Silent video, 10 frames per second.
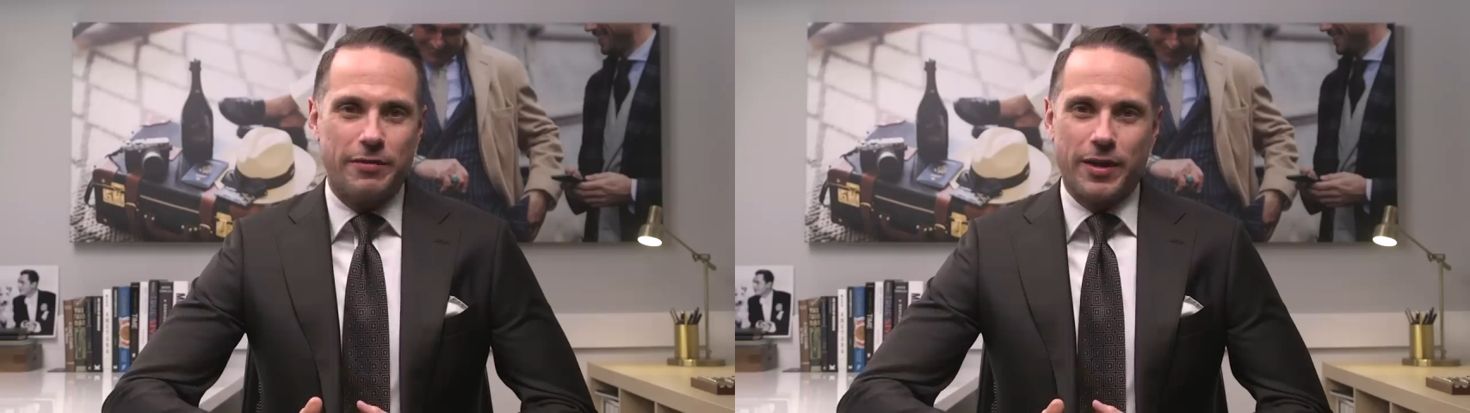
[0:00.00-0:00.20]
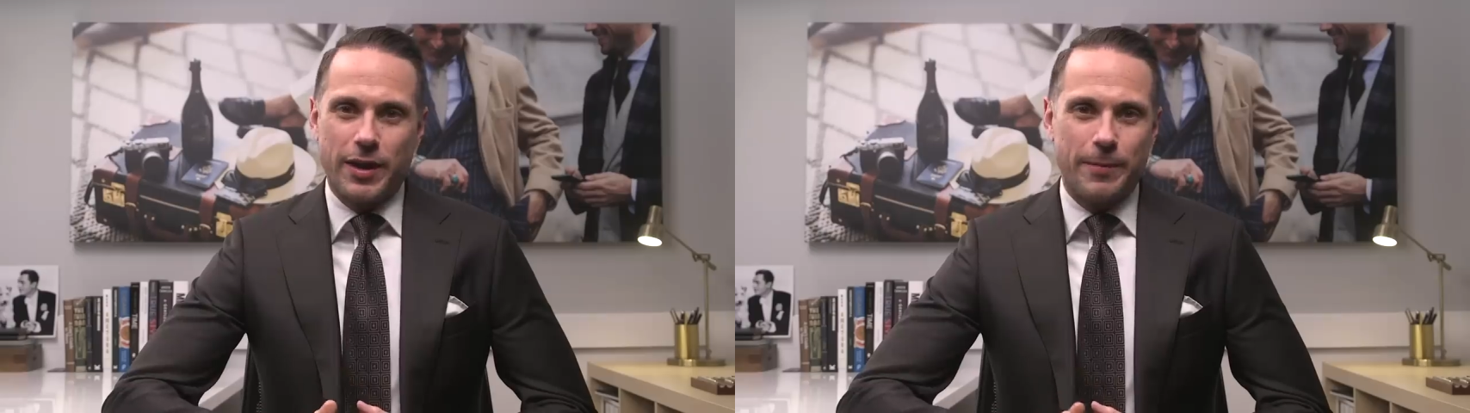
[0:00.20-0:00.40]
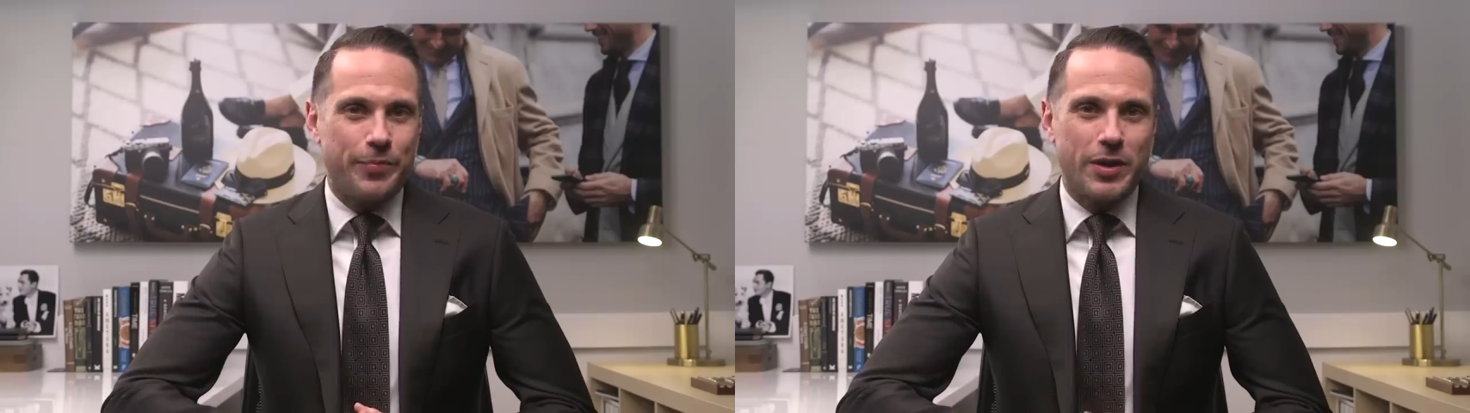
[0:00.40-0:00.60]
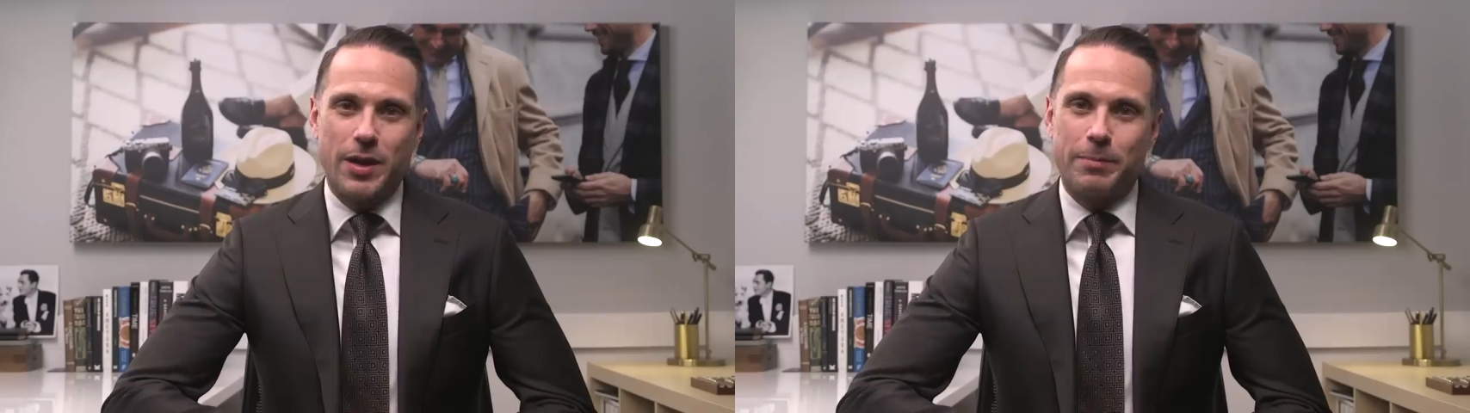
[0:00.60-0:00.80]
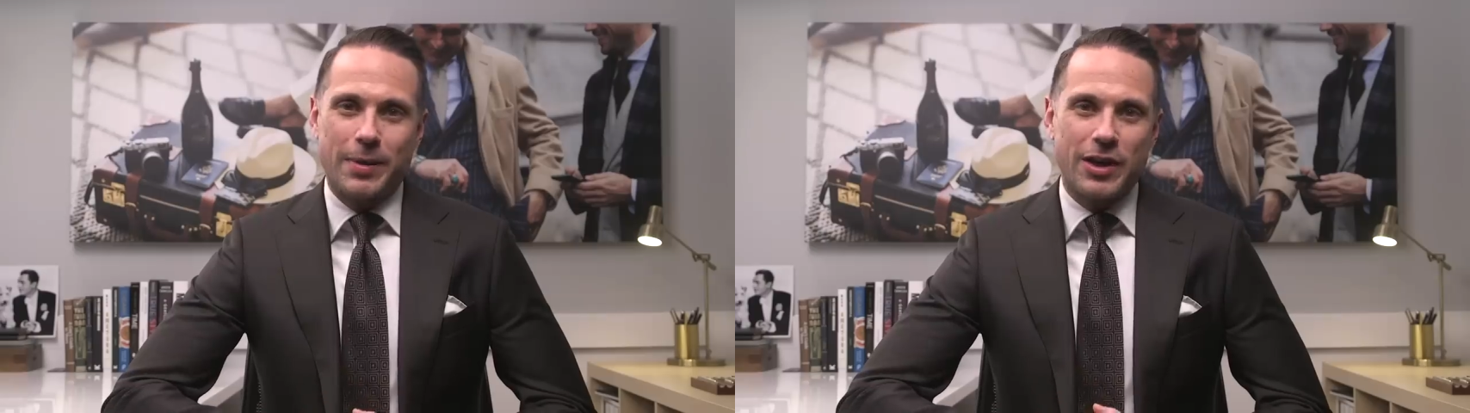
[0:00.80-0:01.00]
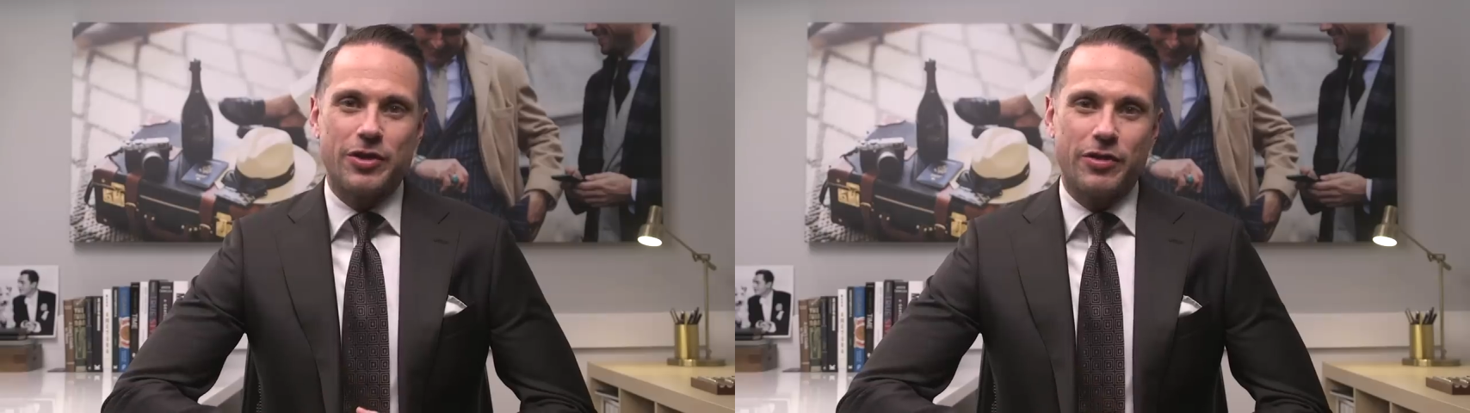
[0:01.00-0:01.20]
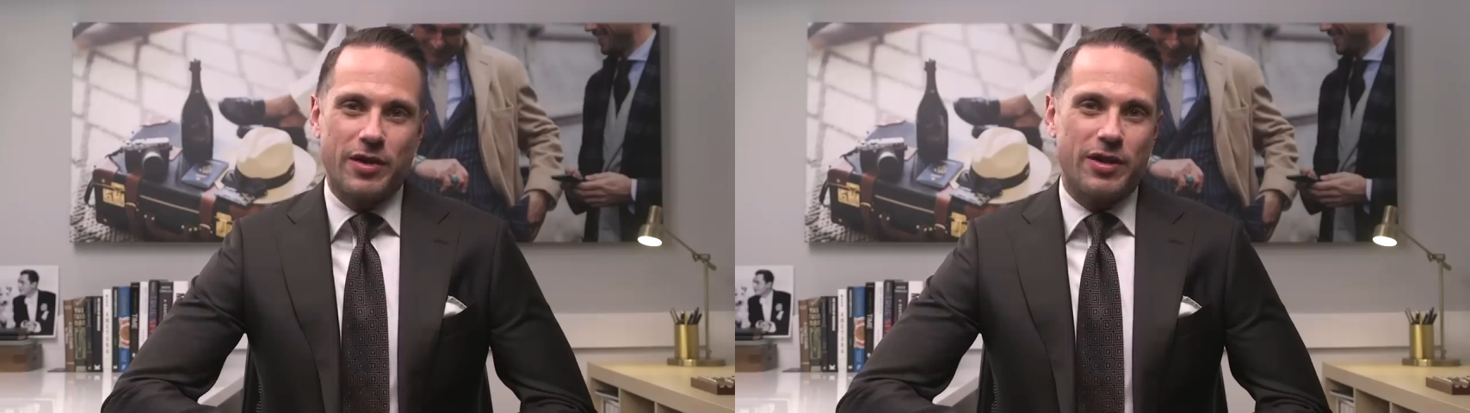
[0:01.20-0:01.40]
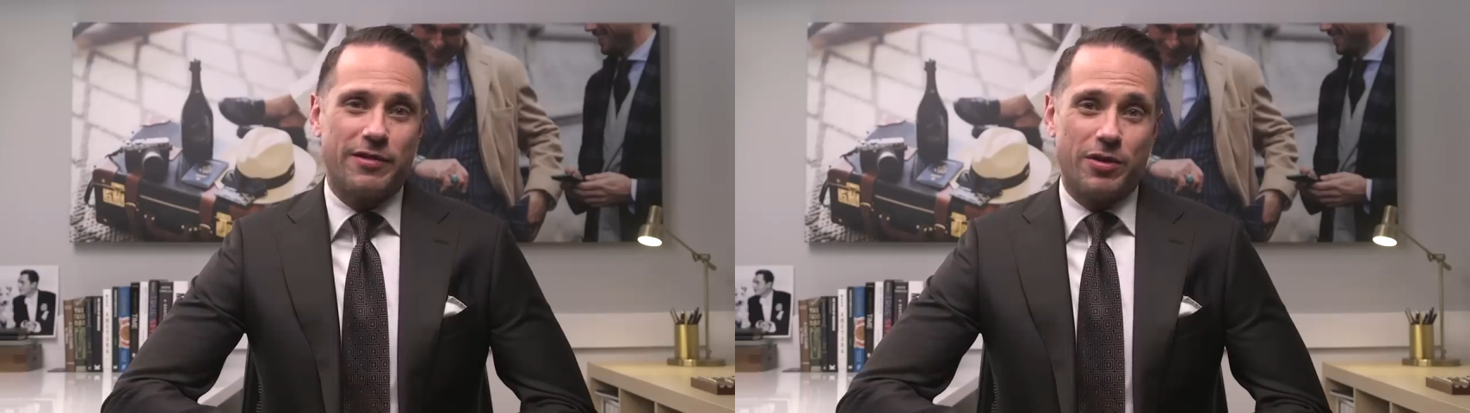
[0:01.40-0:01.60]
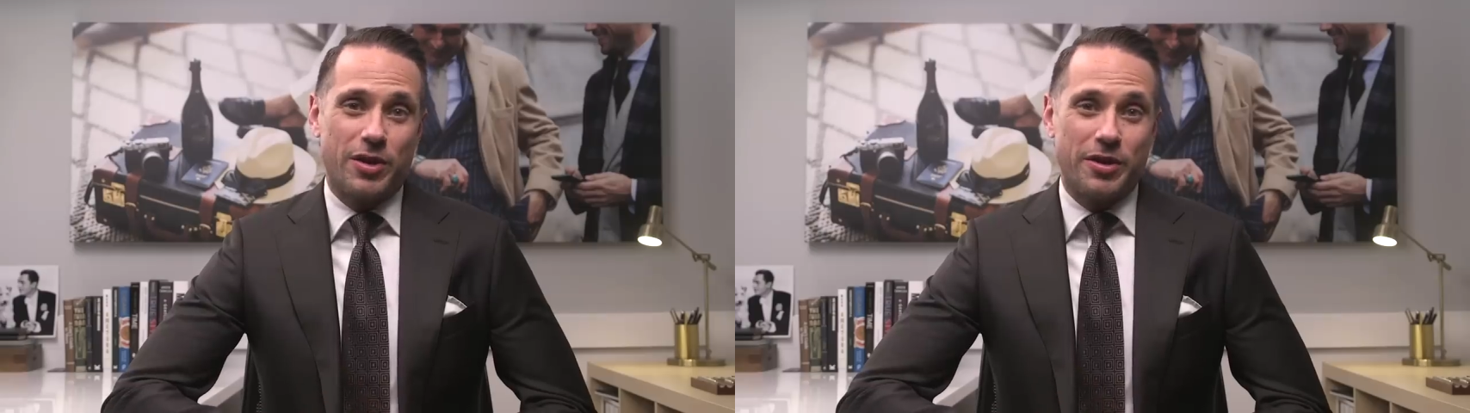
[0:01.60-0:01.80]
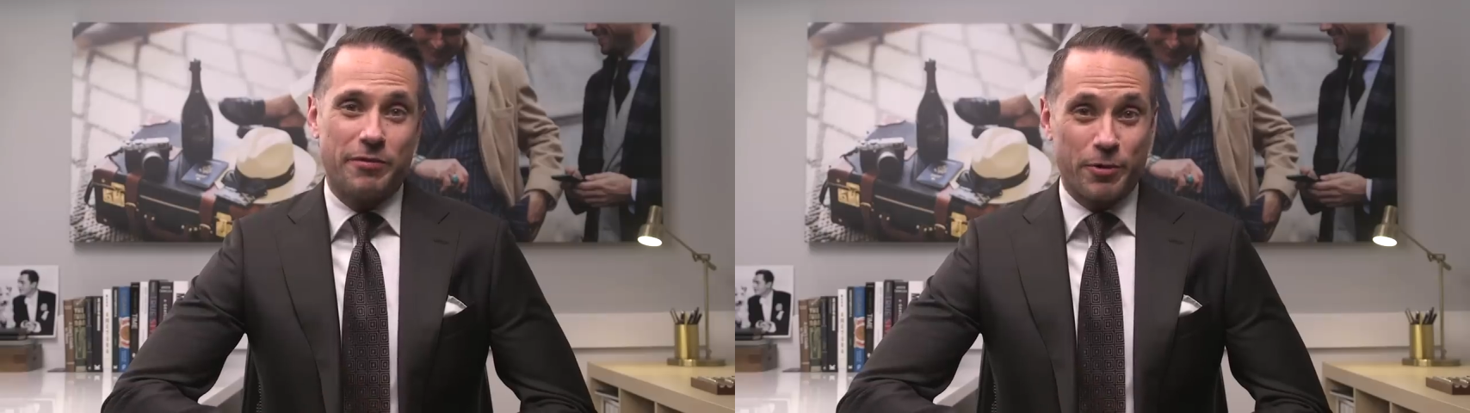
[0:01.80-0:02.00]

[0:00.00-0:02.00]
fine. It matches the level of